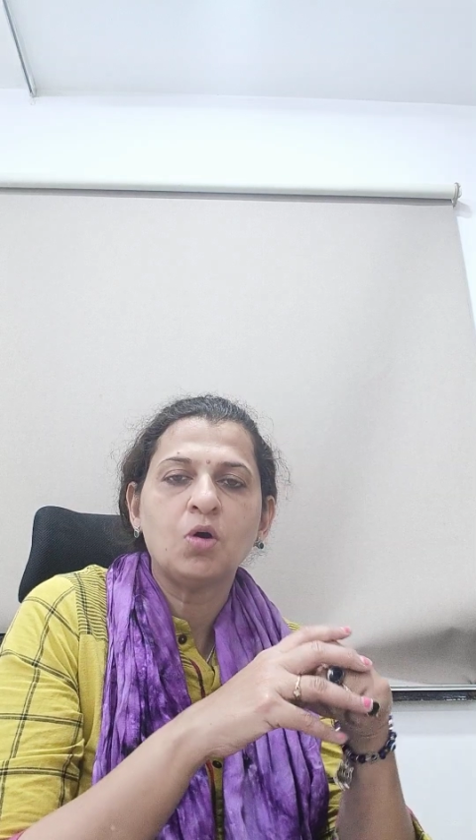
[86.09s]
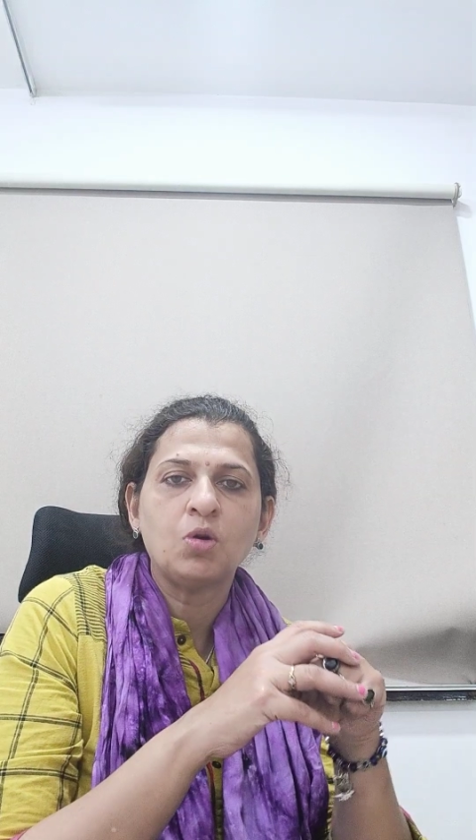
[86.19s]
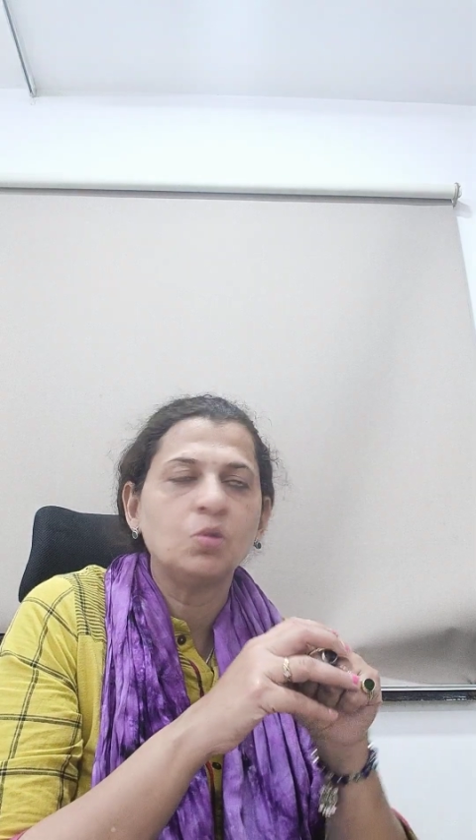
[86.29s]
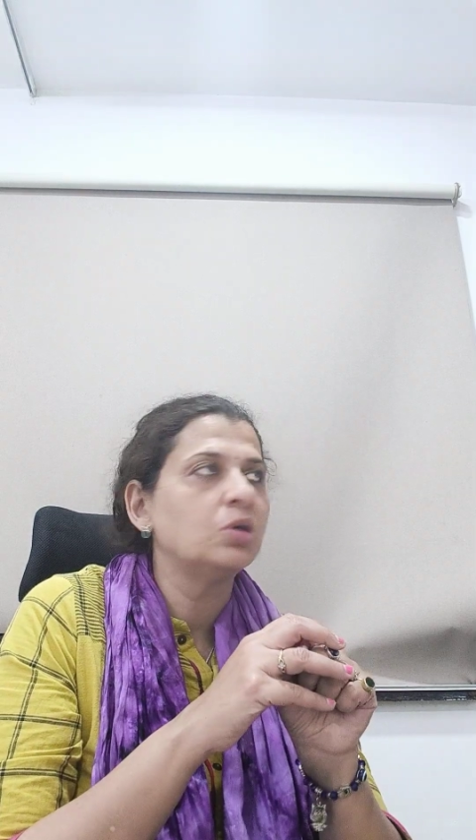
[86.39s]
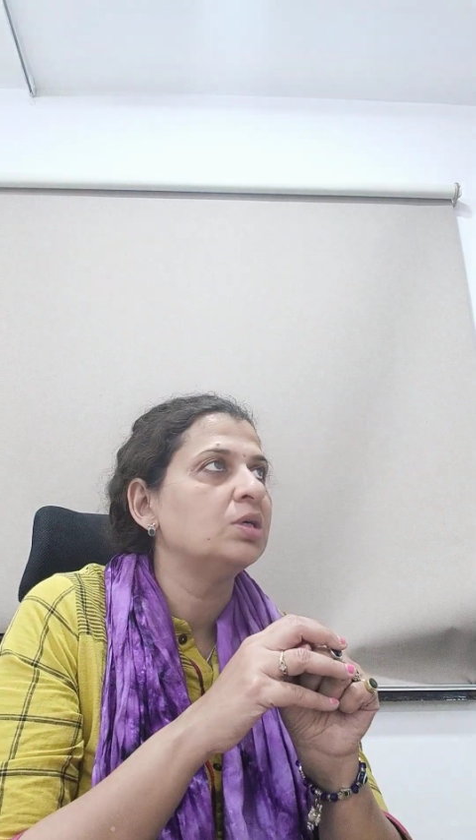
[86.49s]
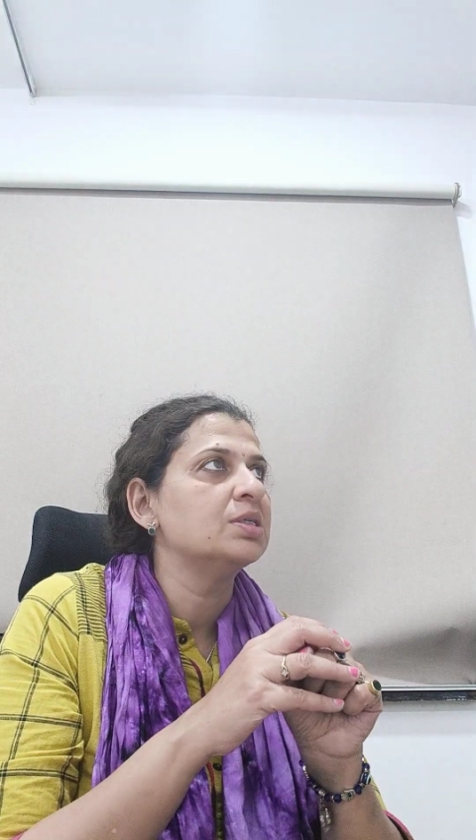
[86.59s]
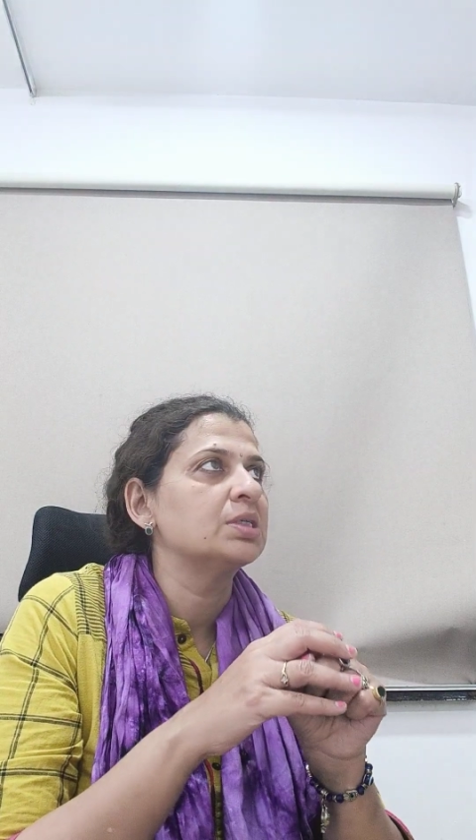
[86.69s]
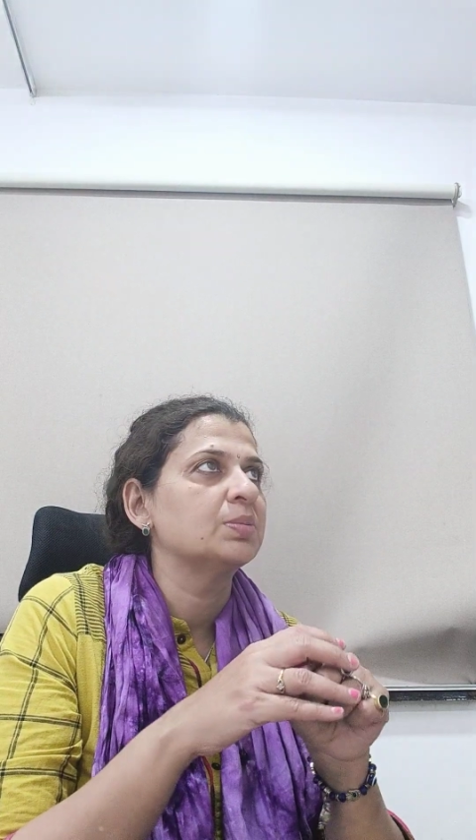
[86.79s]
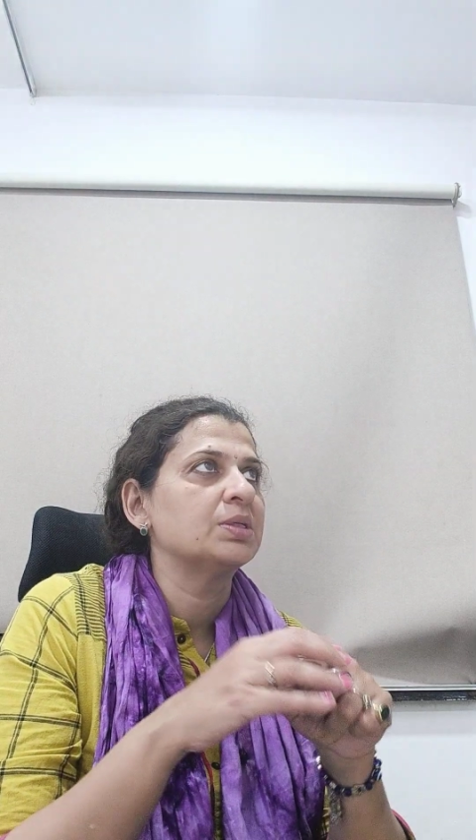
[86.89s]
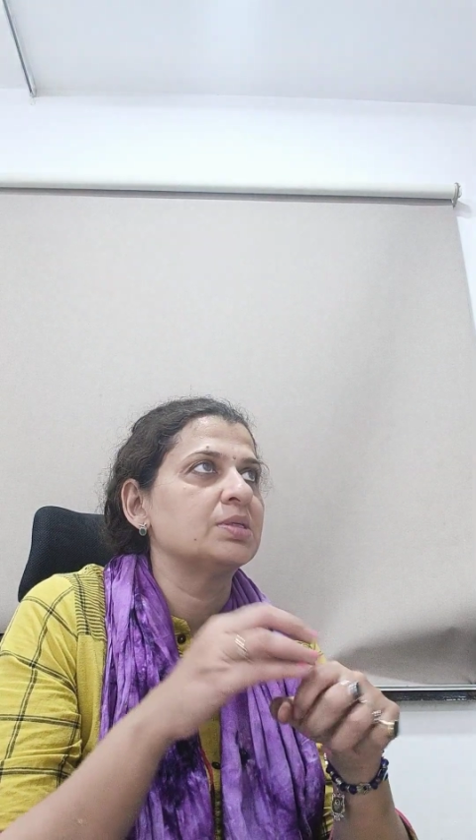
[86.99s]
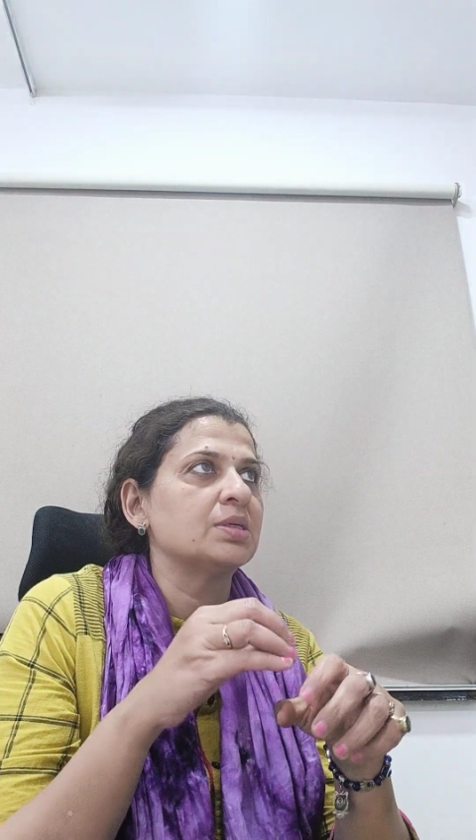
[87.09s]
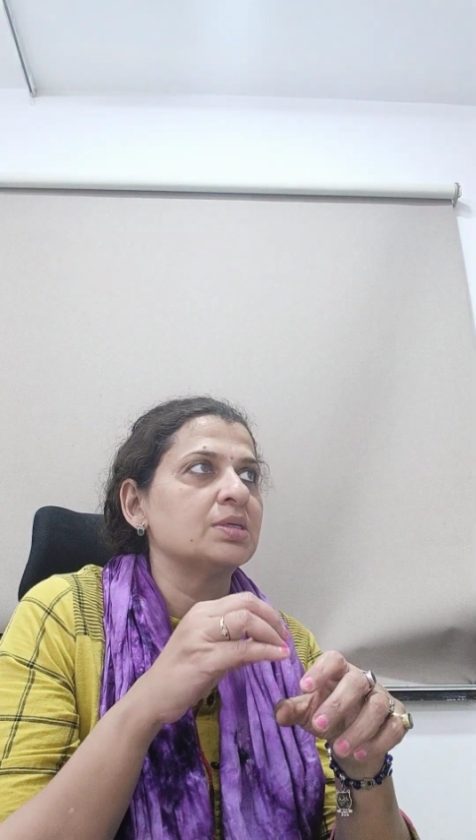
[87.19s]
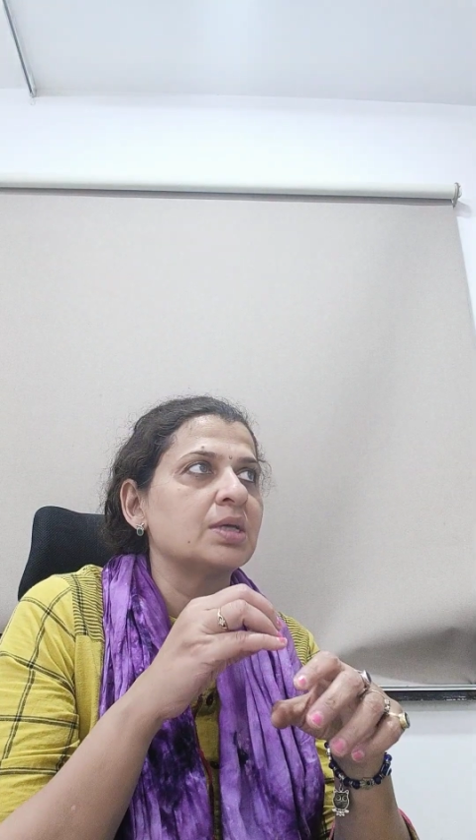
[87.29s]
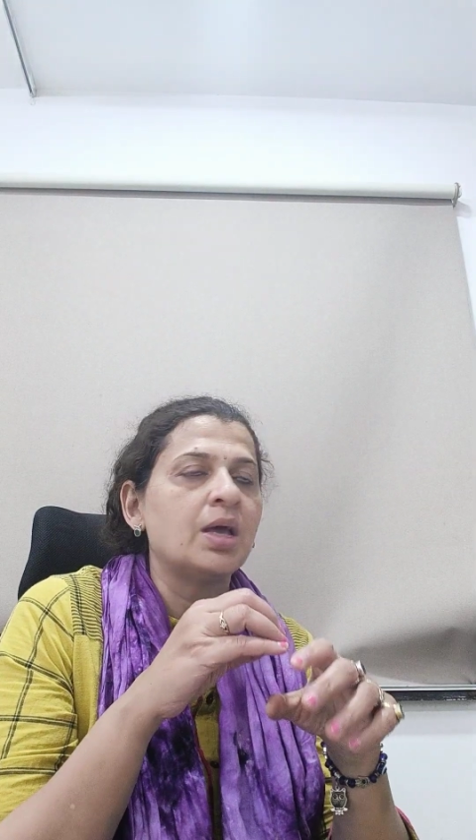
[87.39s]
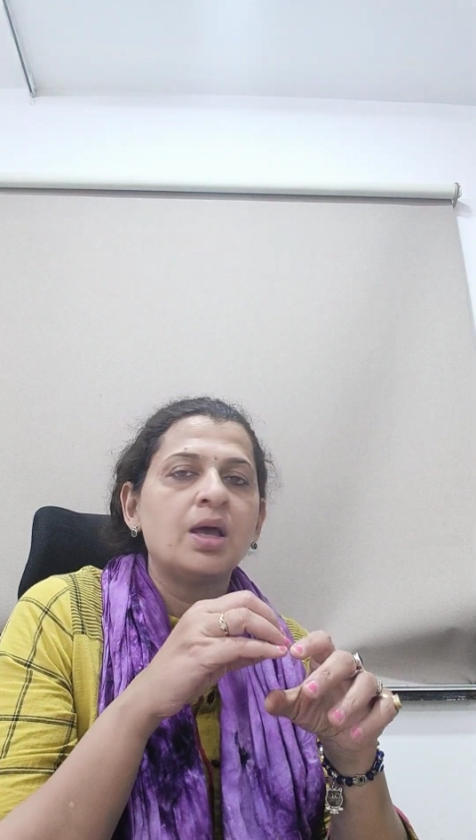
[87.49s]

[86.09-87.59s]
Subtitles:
hormonal disturbances.